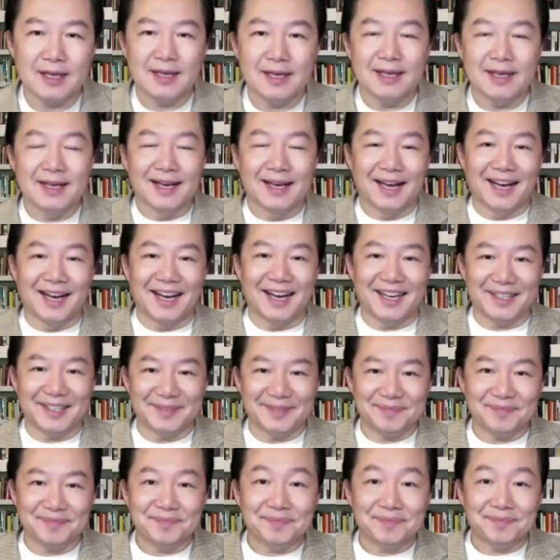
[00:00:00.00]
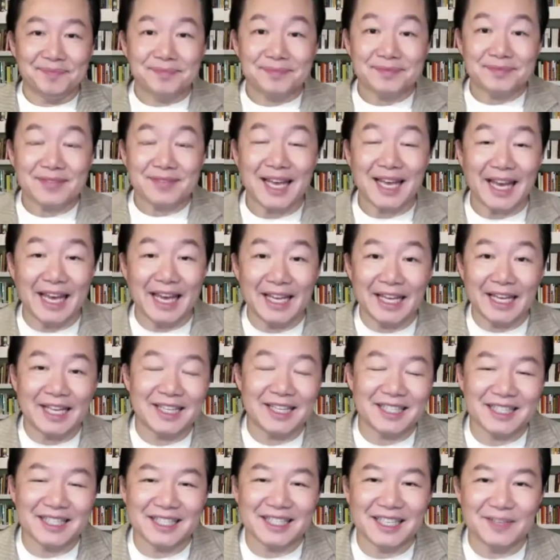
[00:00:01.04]
And then
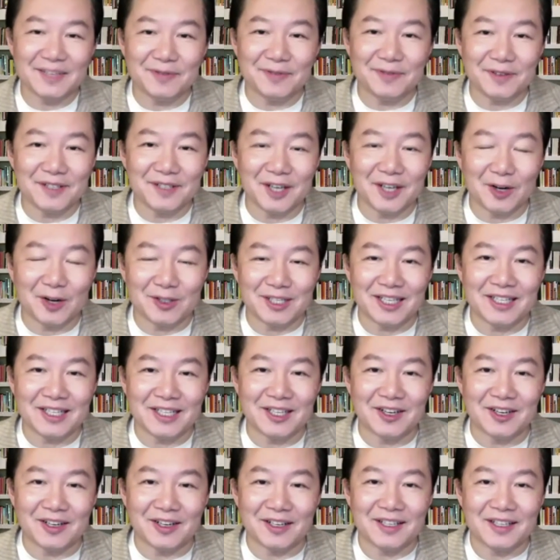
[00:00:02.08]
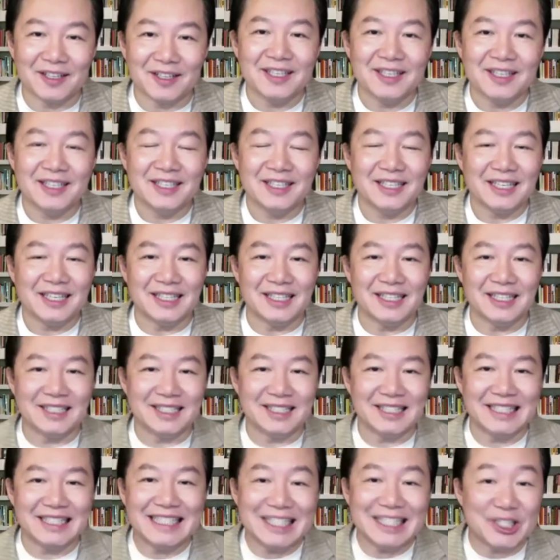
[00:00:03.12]
look, it's
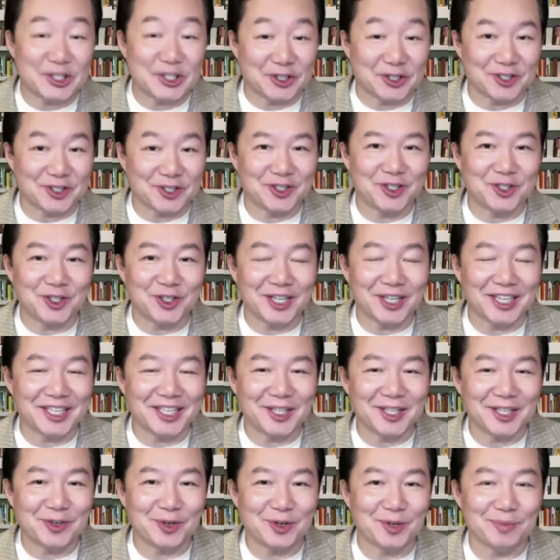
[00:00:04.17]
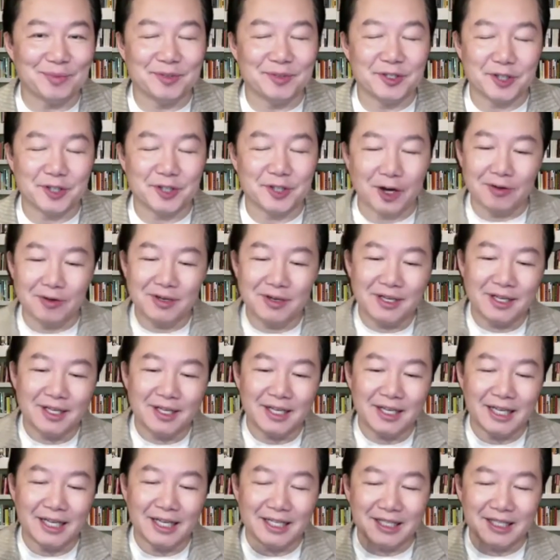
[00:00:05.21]
easier to do it in a group. So
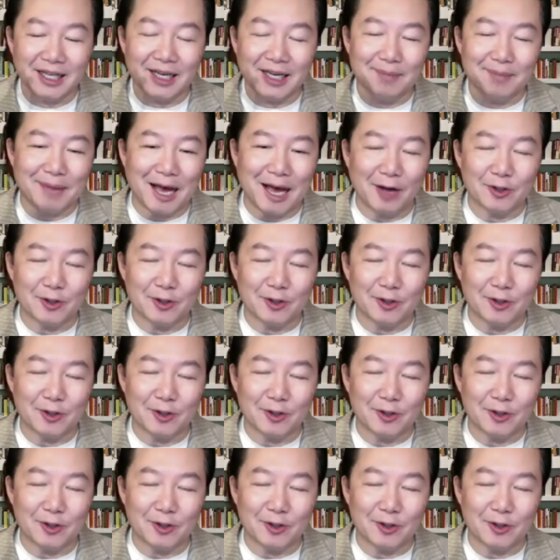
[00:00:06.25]
it's not about your